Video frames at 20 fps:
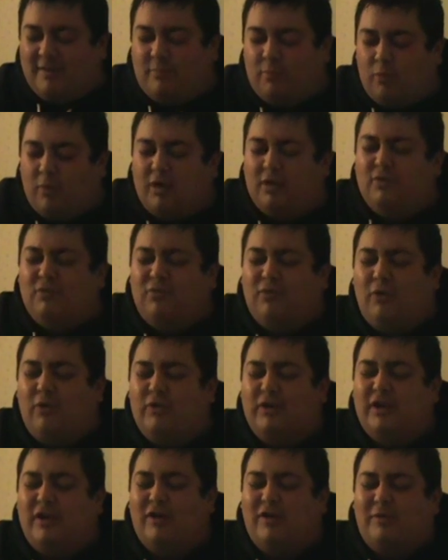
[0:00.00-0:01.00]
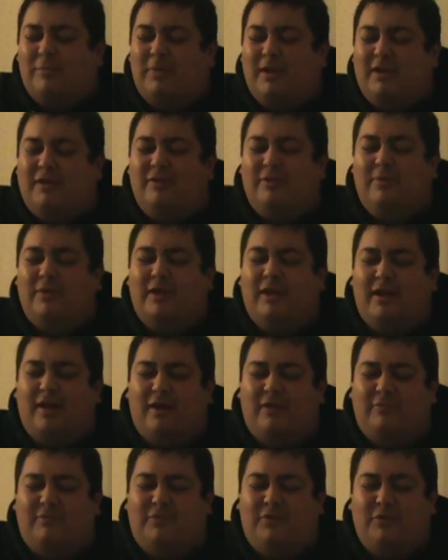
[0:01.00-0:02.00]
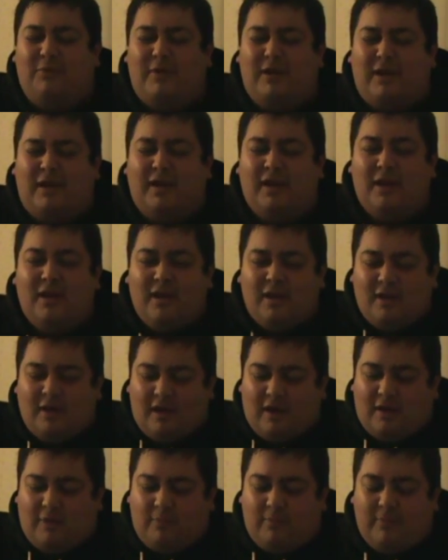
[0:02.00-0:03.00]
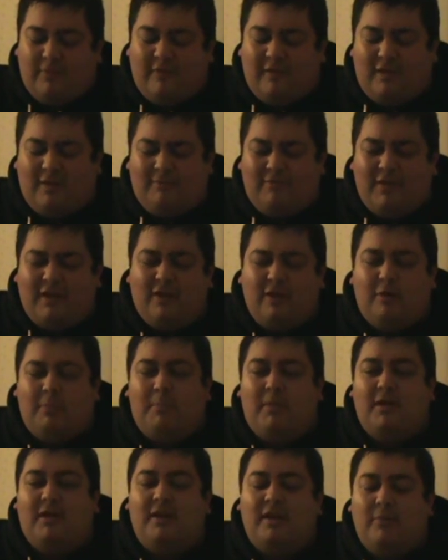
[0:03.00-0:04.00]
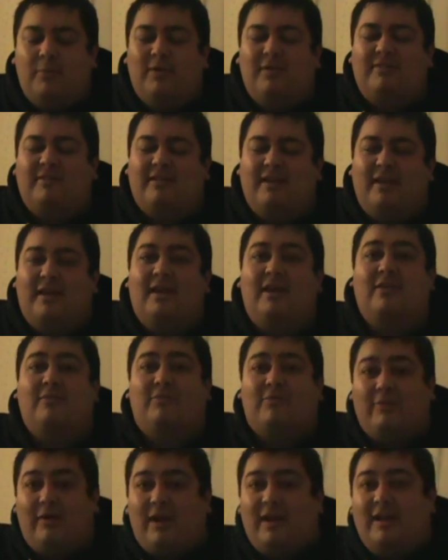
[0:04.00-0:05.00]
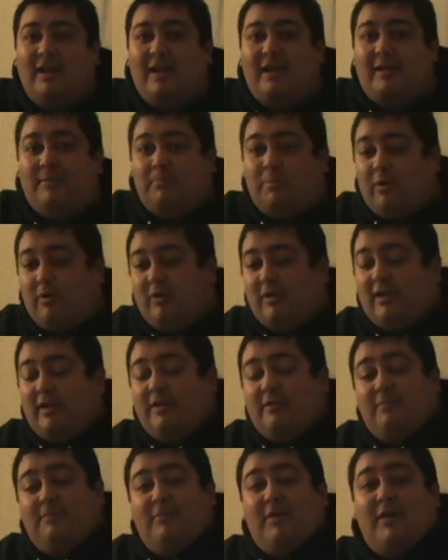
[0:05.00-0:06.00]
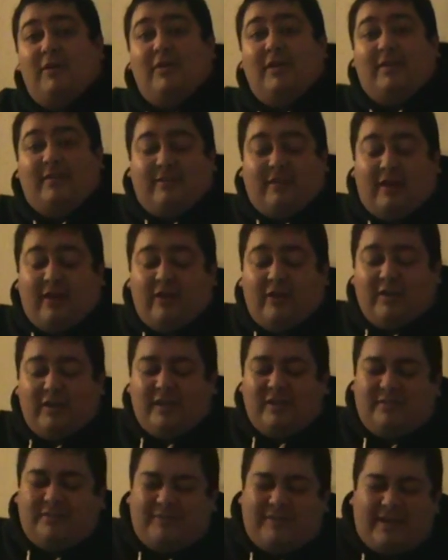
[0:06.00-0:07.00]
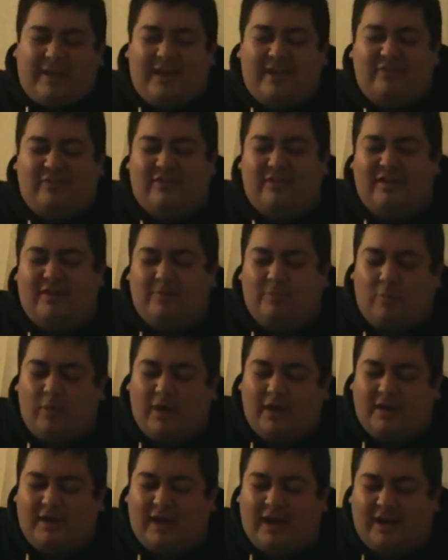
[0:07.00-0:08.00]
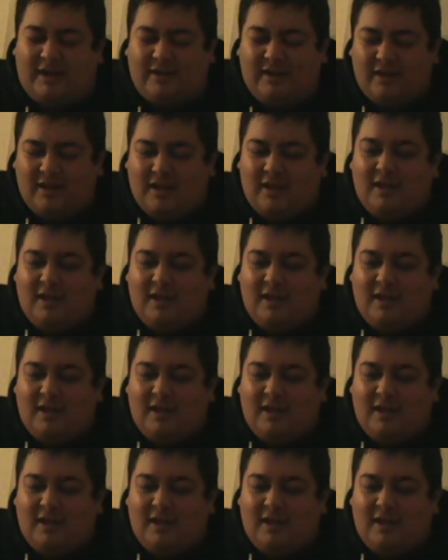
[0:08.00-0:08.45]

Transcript: it one full year by doing a video Monday, Wednesday, and Friday, barring various holidays, vacation, and whatnot.